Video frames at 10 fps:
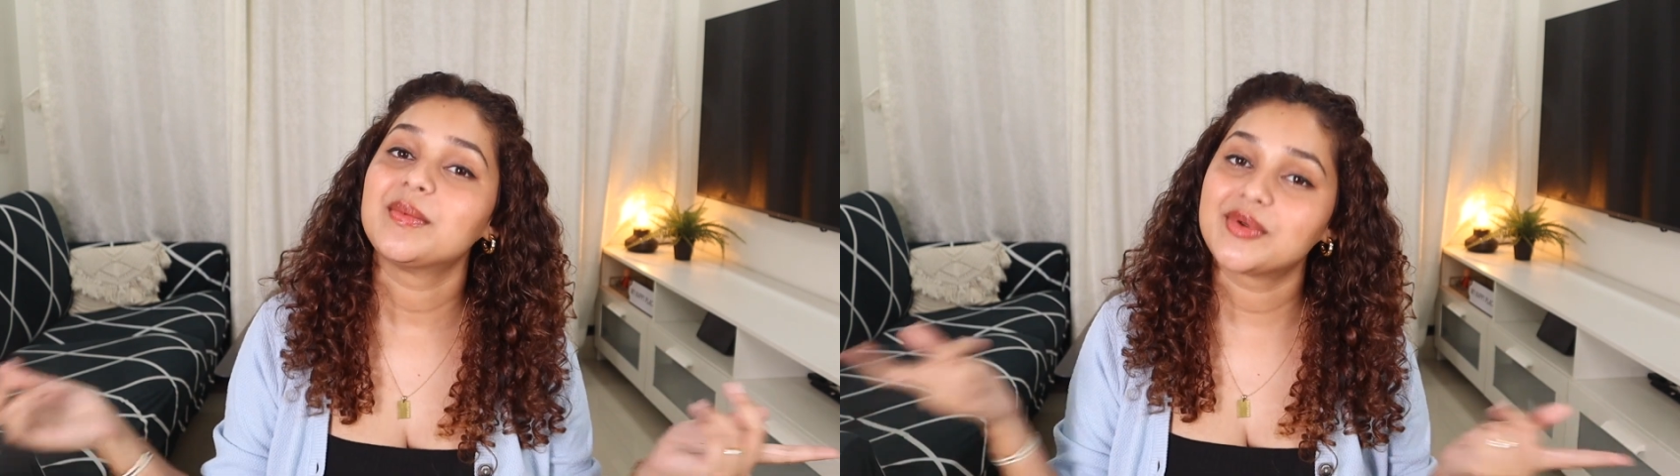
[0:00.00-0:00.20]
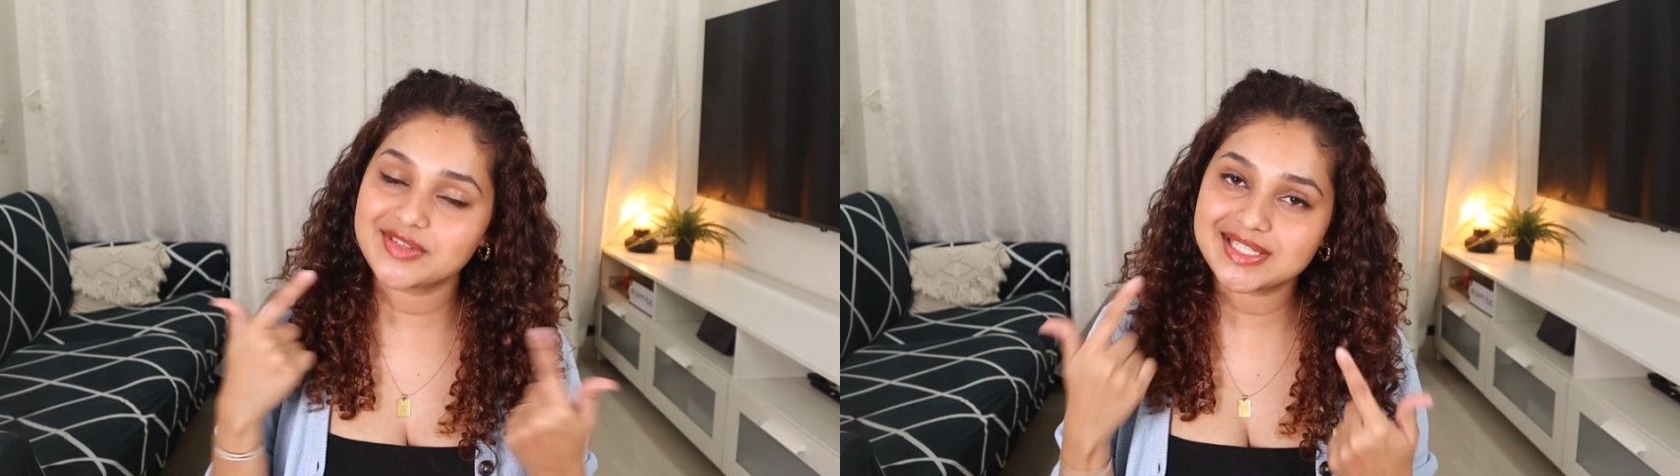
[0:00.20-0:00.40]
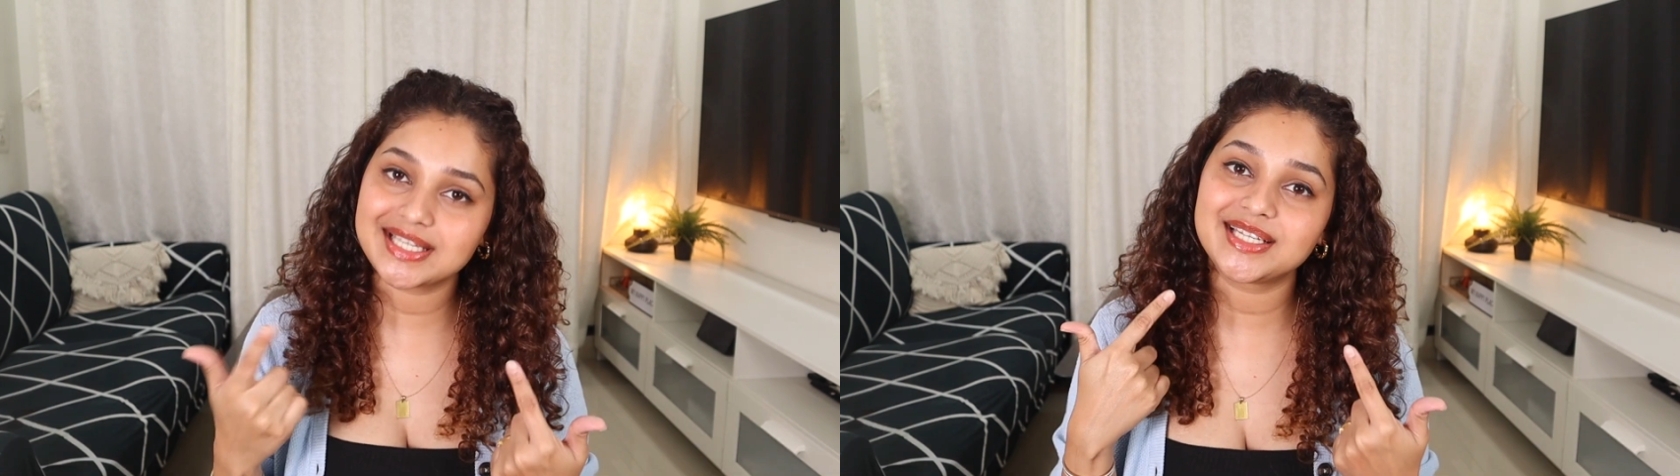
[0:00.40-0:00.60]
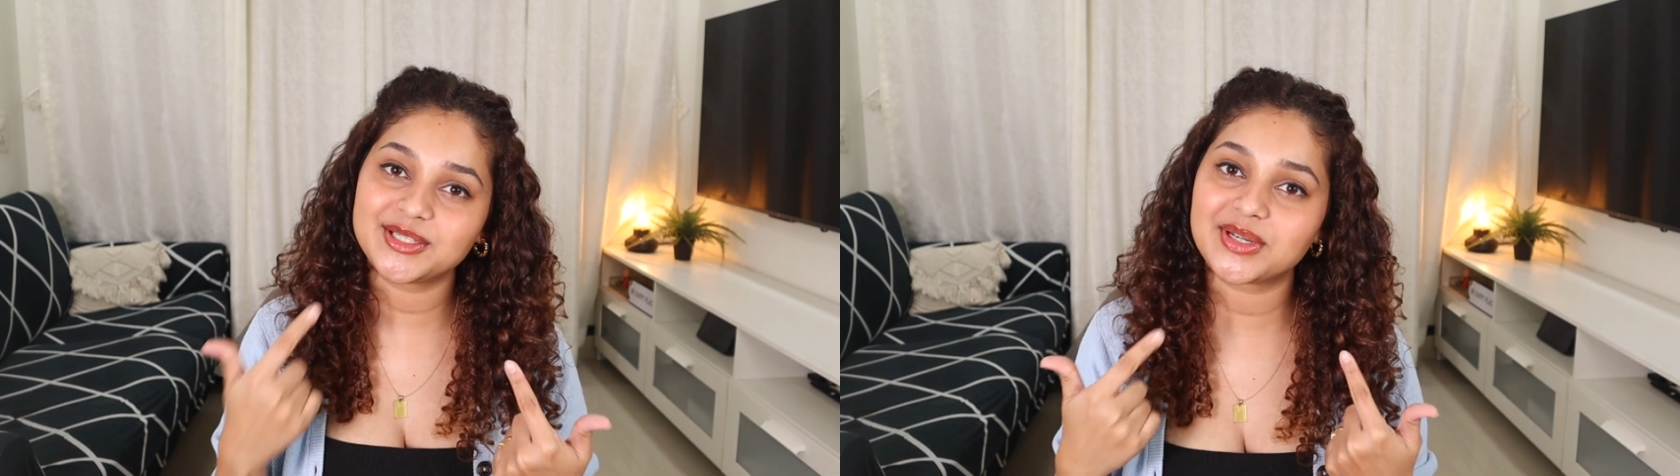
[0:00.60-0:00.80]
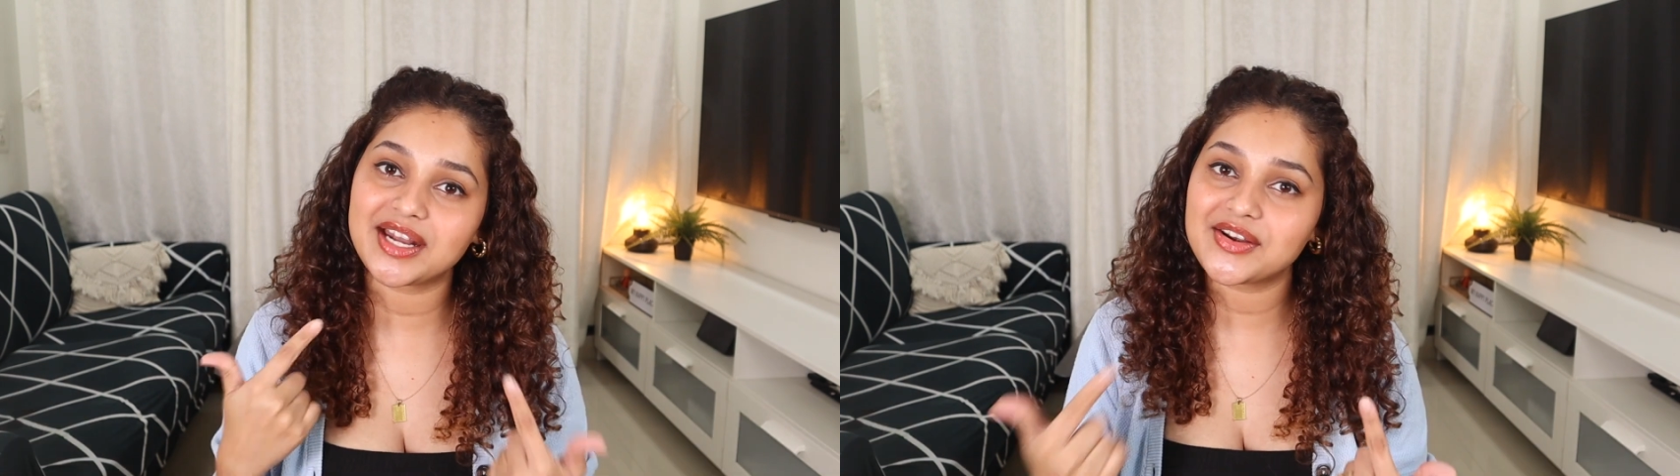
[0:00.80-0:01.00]
But we still
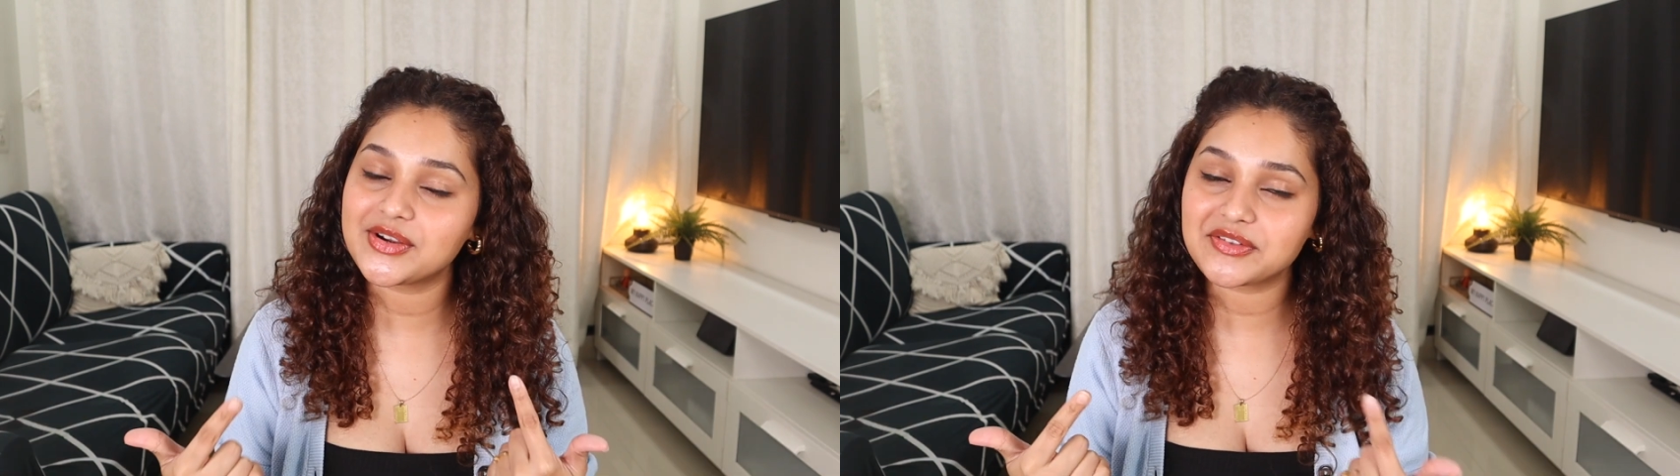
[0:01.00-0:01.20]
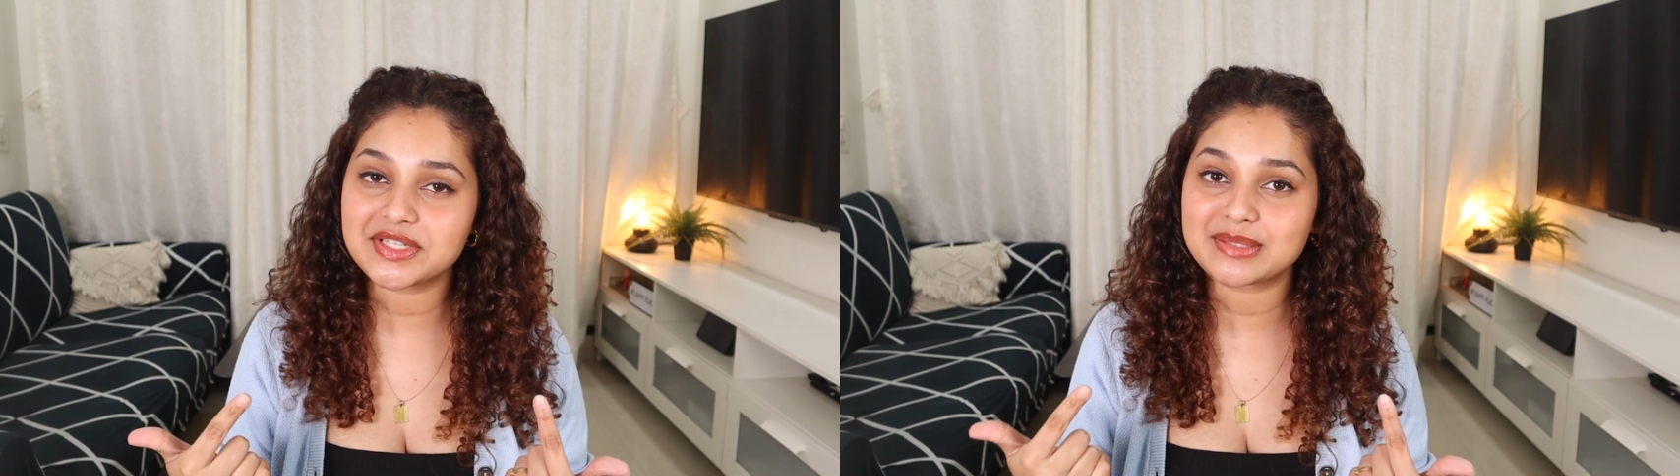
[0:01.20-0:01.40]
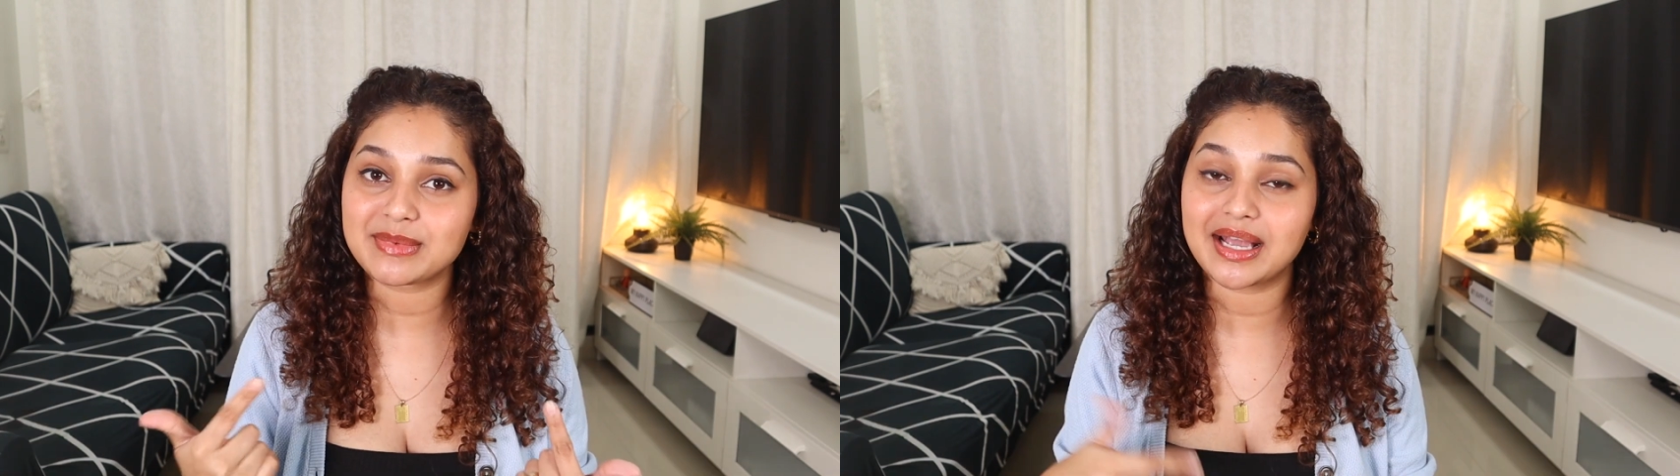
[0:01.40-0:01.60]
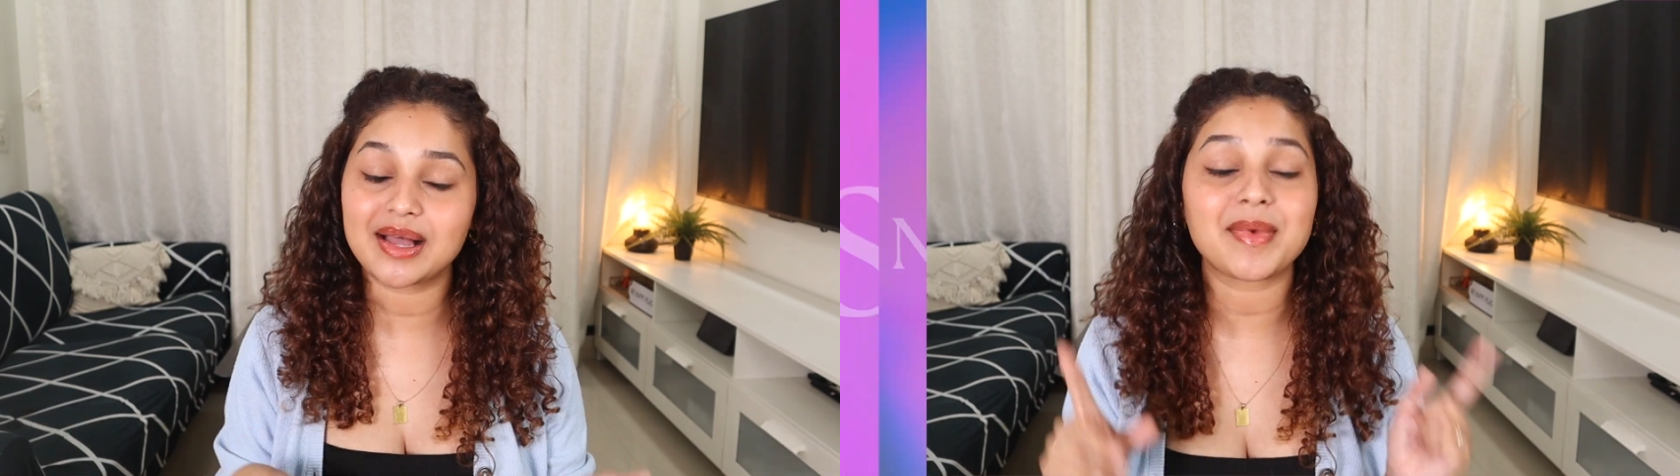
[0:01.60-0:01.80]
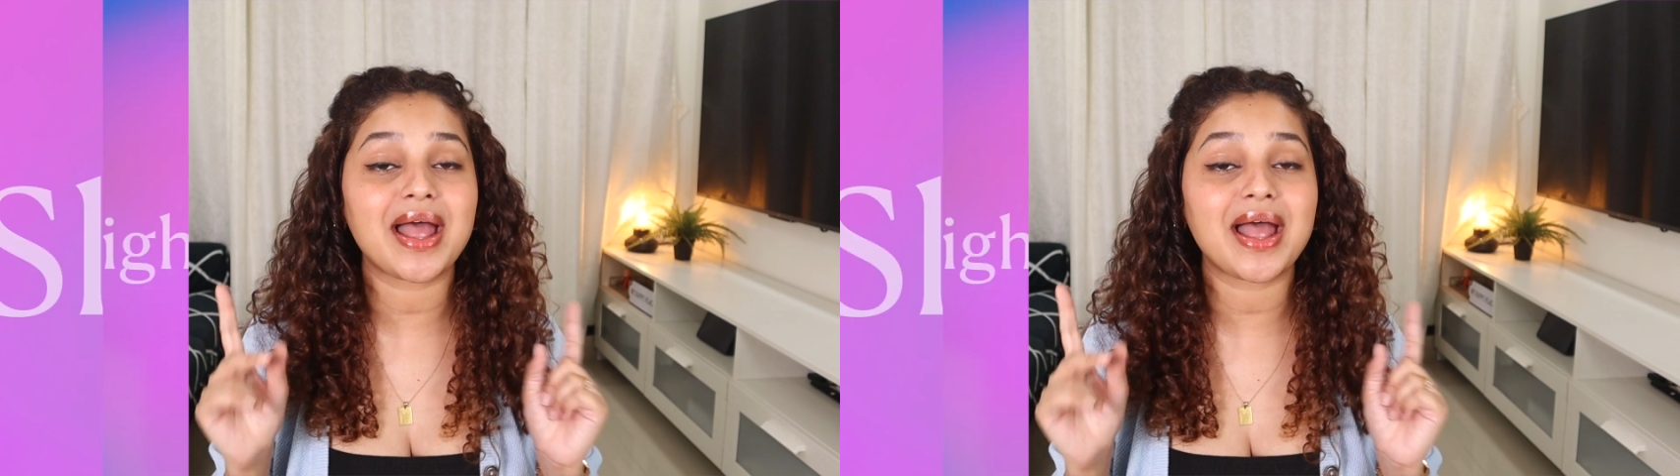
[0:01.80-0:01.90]
need to get rid of this makeup